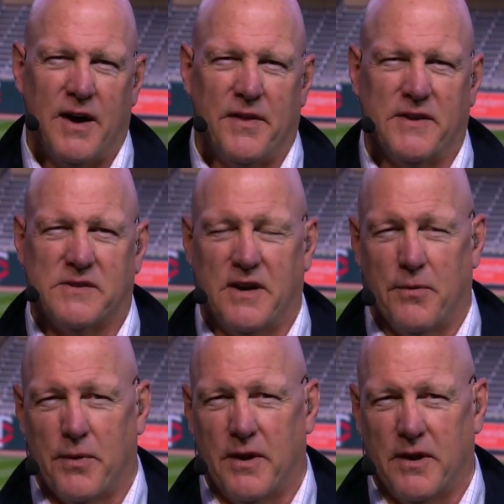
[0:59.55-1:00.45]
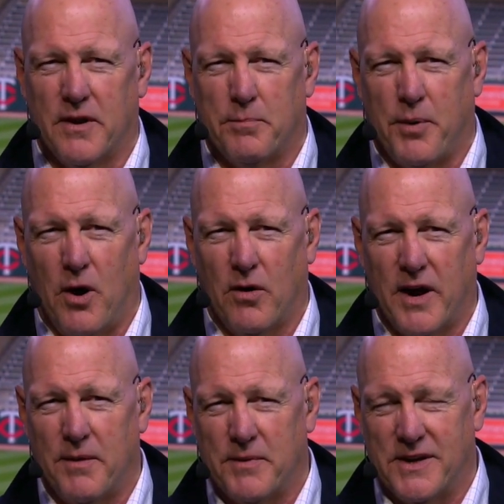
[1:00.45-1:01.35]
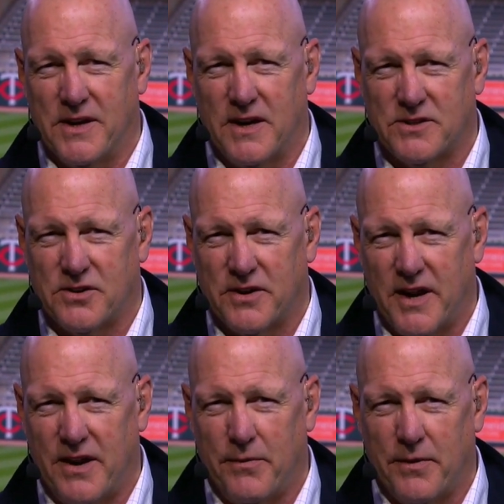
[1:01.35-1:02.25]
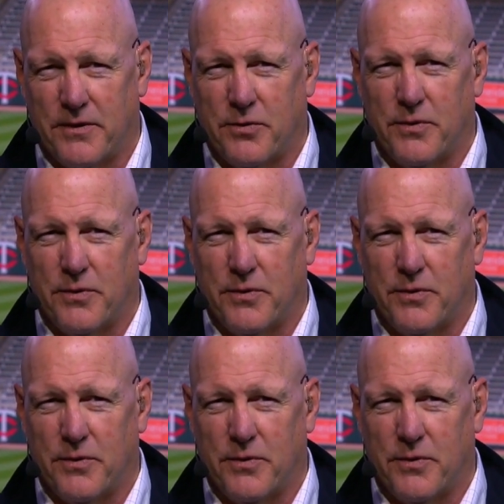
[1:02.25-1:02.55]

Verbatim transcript: Uh, they see a really good ball game yesterday where the